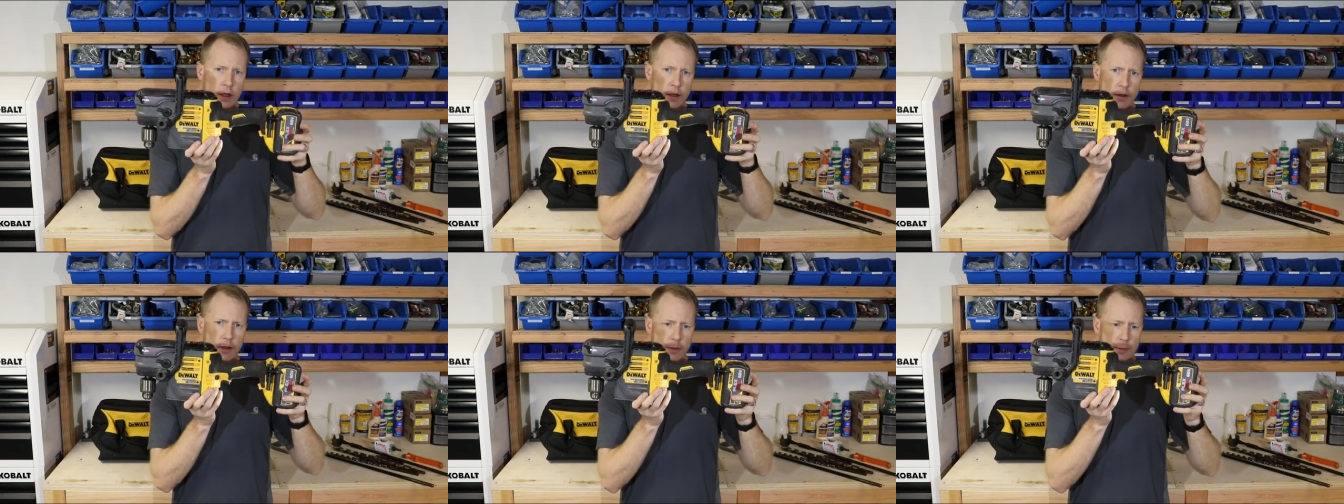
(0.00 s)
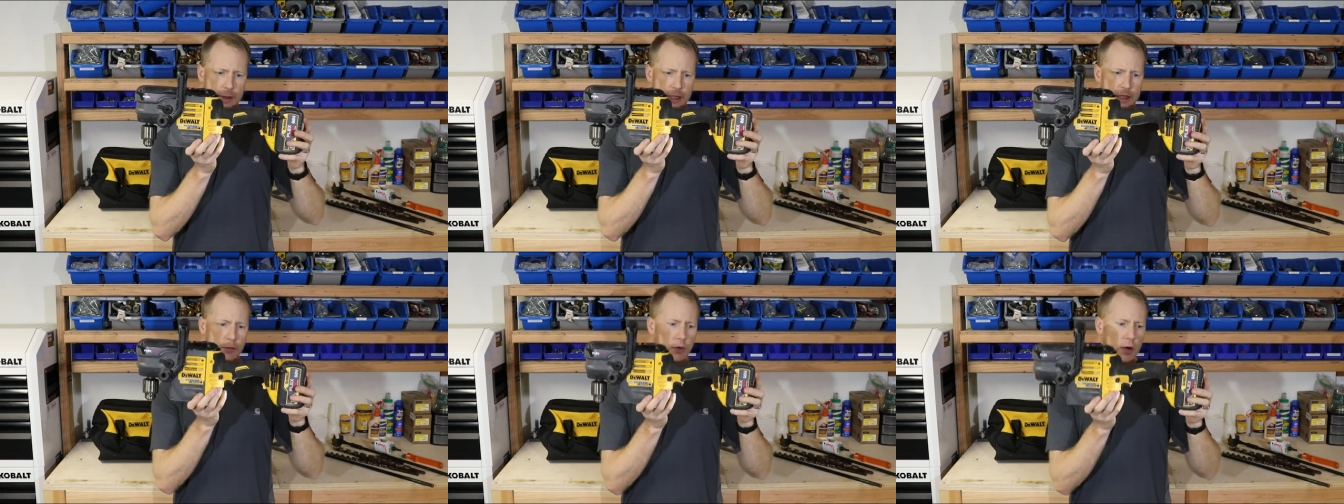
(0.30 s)
the
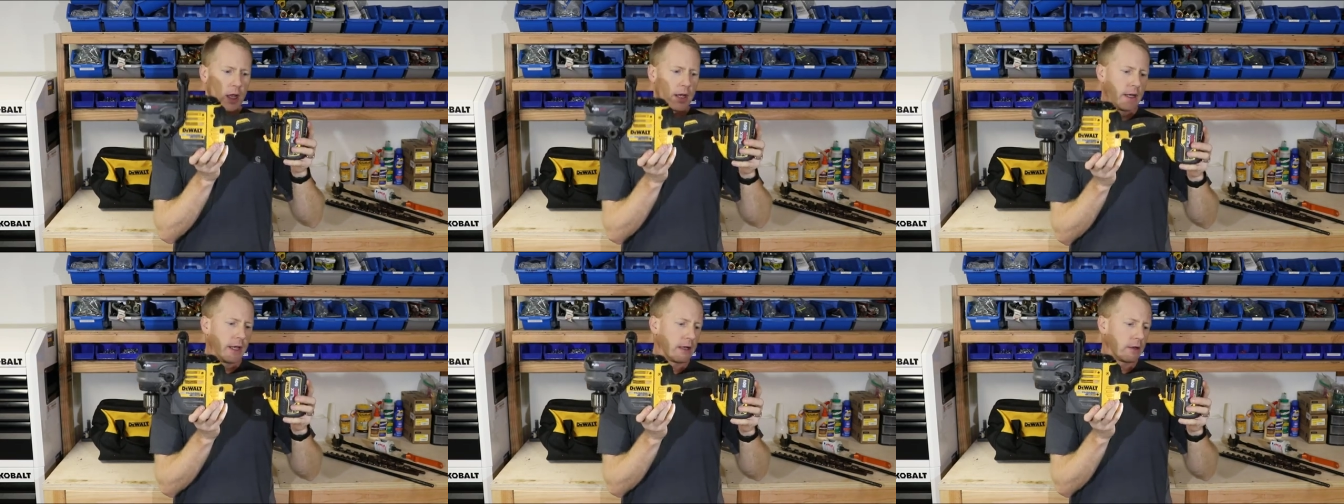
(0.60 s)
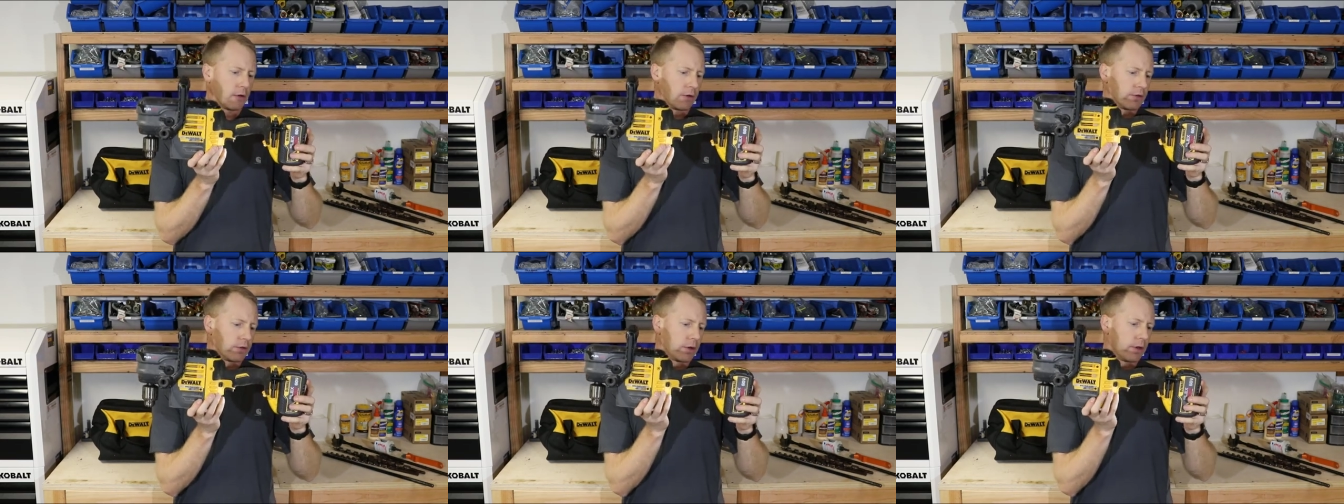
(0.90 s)
big right
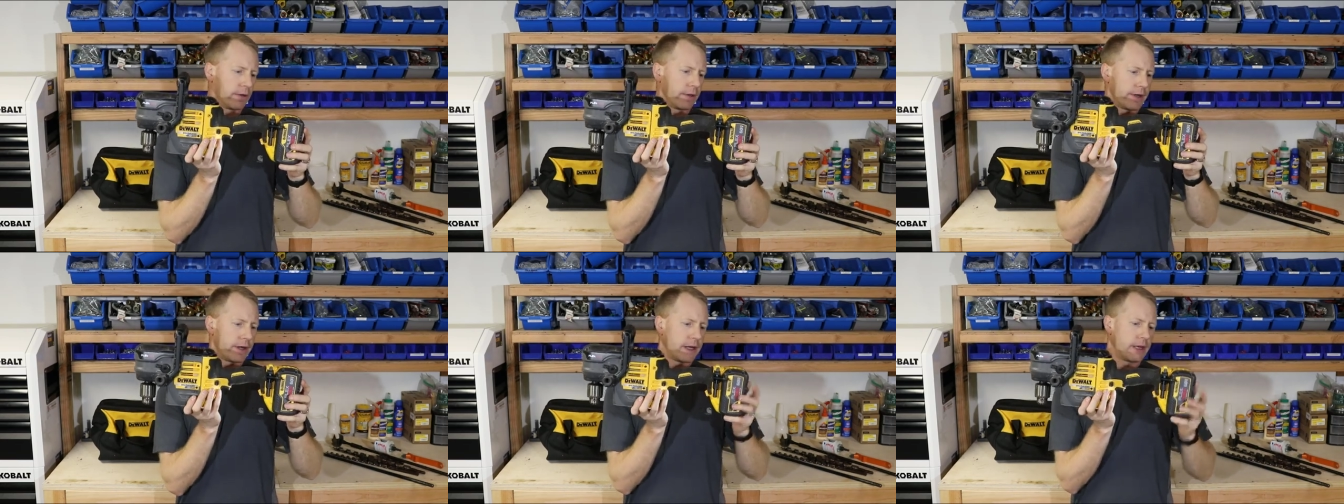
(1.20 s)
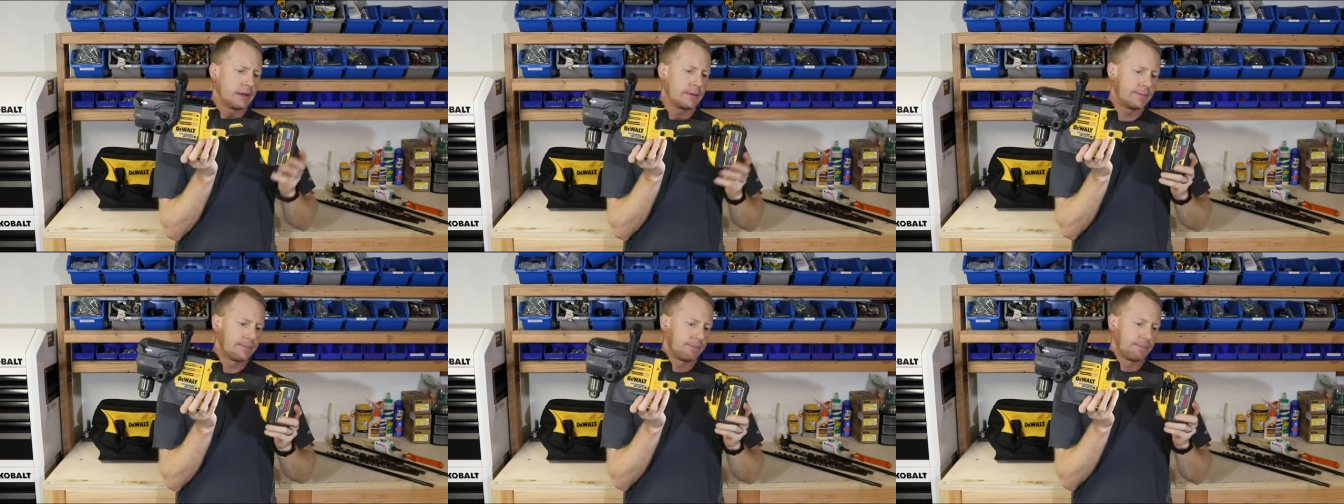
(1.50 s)
angle drill that
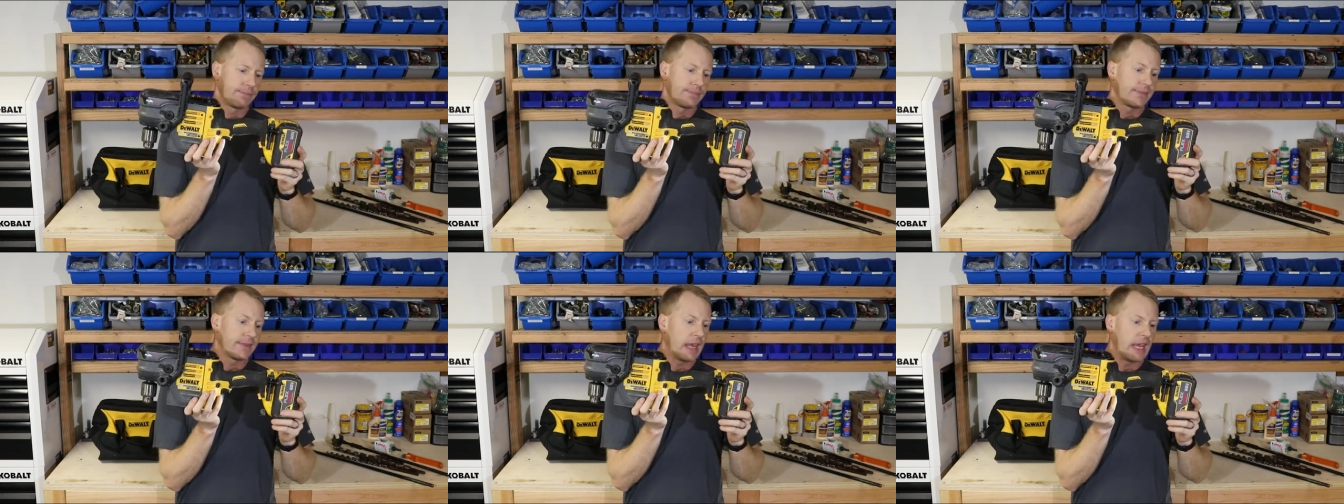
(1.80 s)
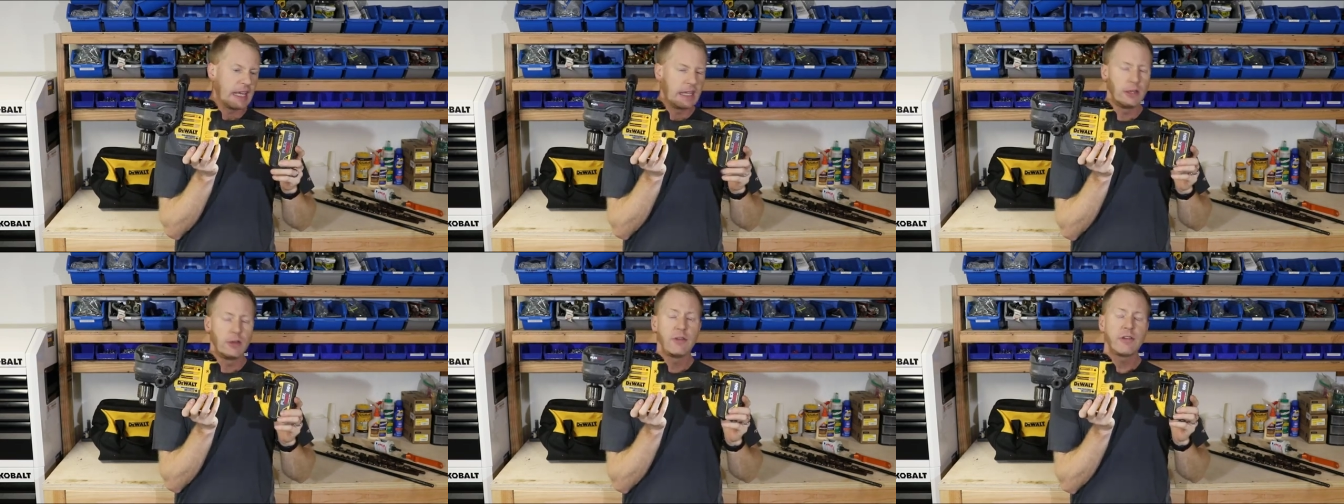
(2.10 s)
I
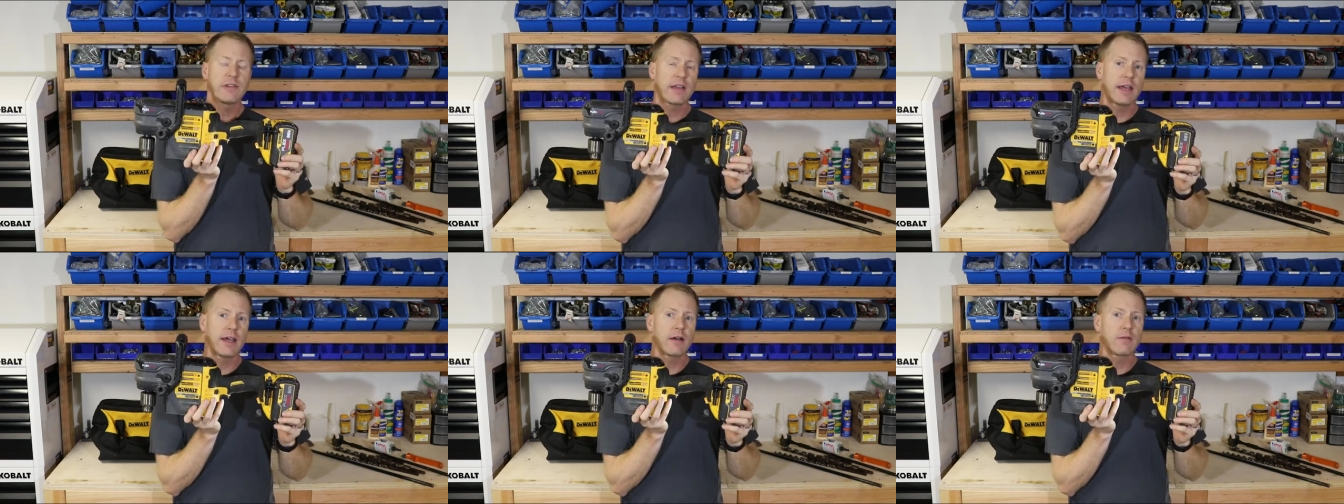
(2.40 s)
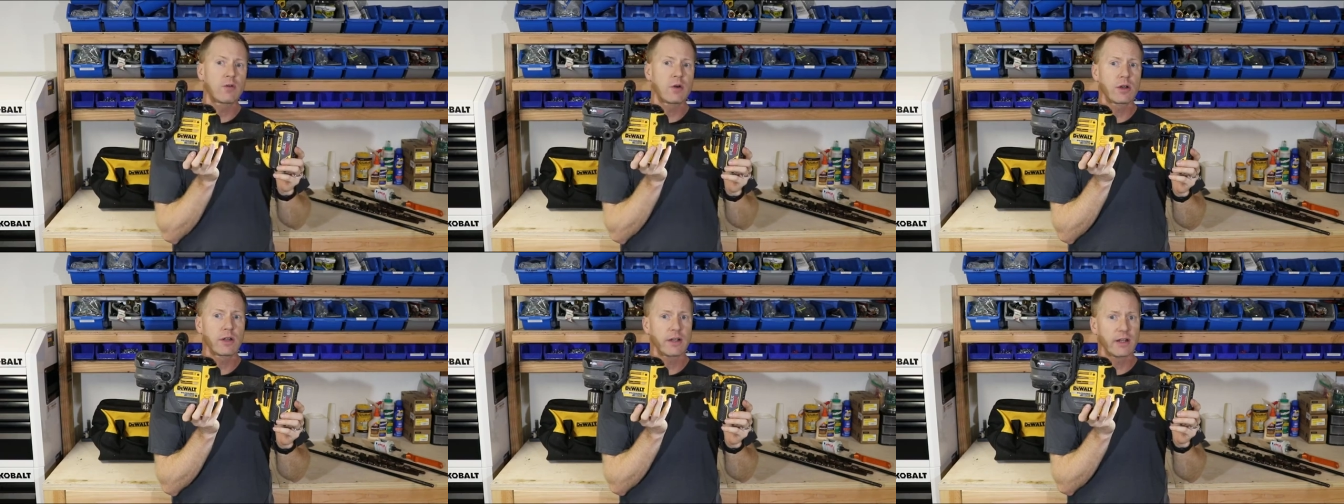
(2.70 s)
used to have one,